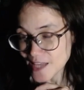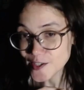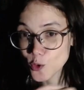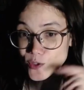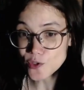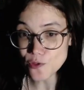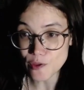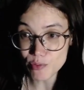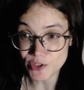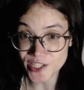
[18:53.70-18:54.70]
And then also
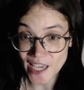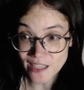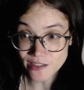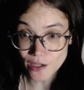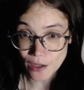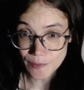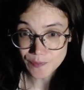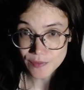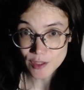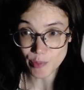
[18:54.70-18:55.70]
The
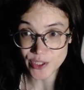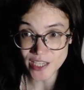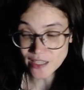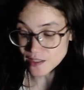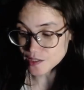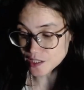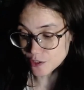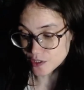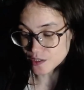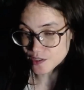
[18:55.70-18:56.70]
Pretender
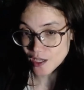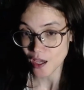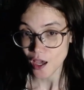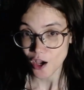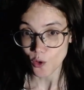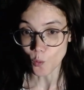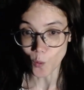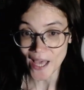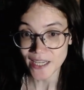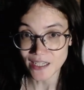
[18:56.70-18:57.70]
series.
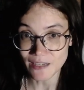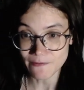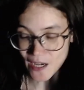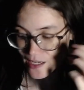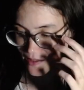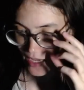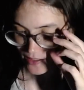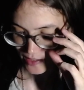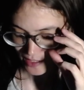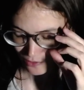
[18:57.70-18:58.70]
Where can I find that?
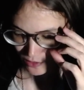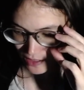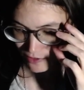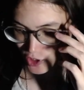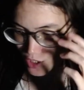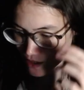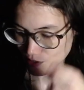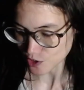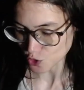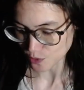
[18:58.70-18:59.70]
Does anyone give a shit? Is
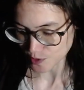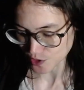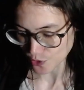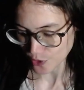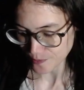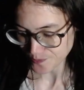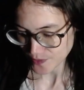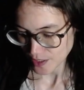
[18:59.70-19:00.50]
it too obscure?